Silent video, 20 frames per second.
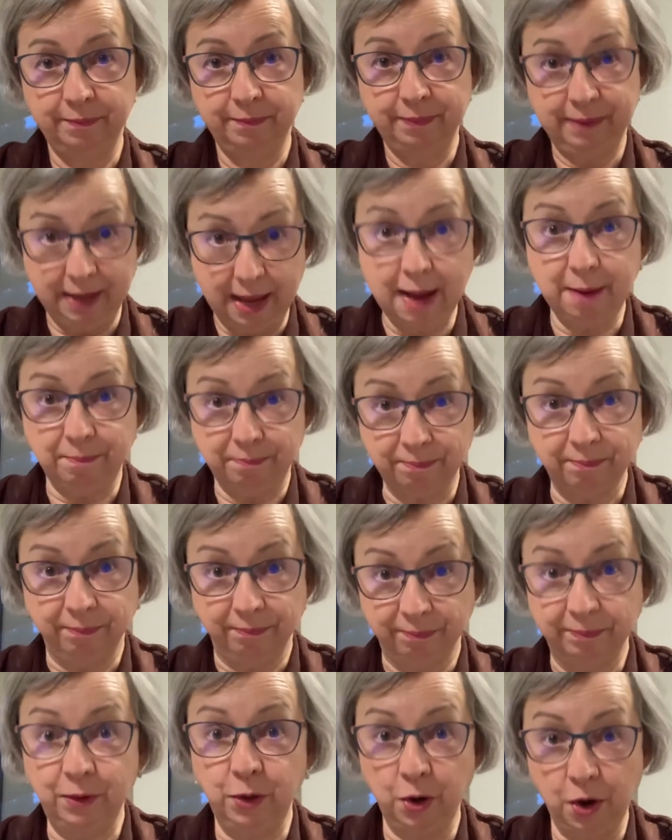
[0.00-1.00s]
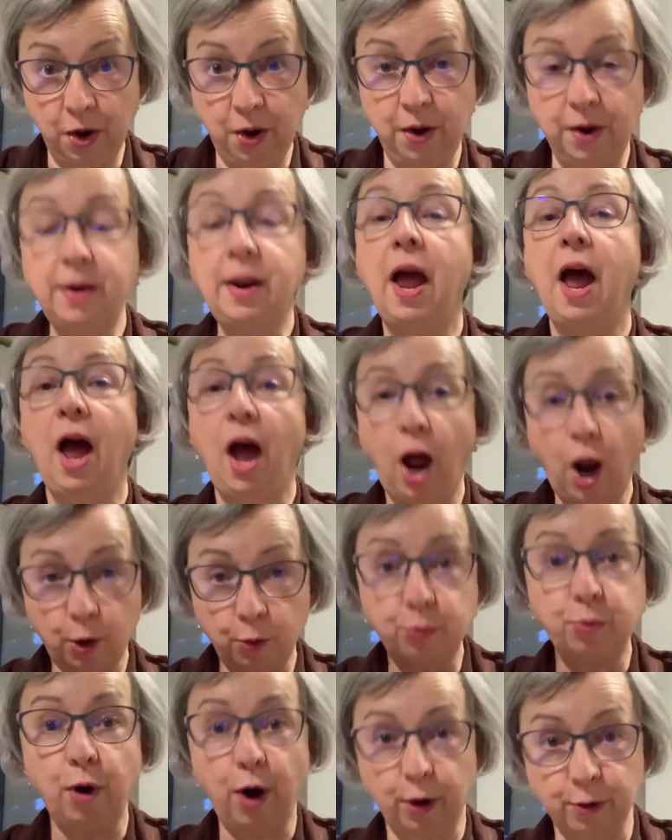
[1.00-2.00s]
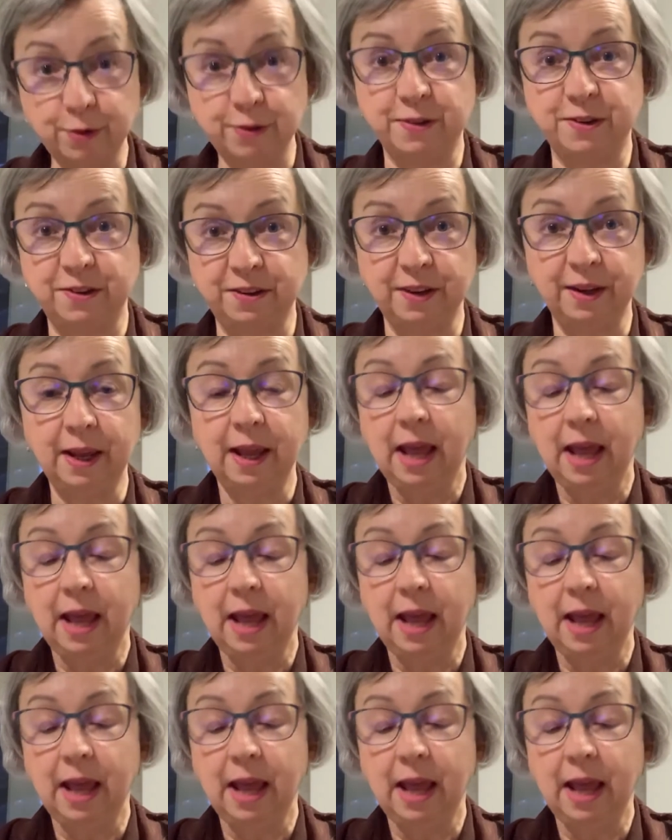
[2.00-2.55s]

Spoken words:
Yep, you heard, a roast.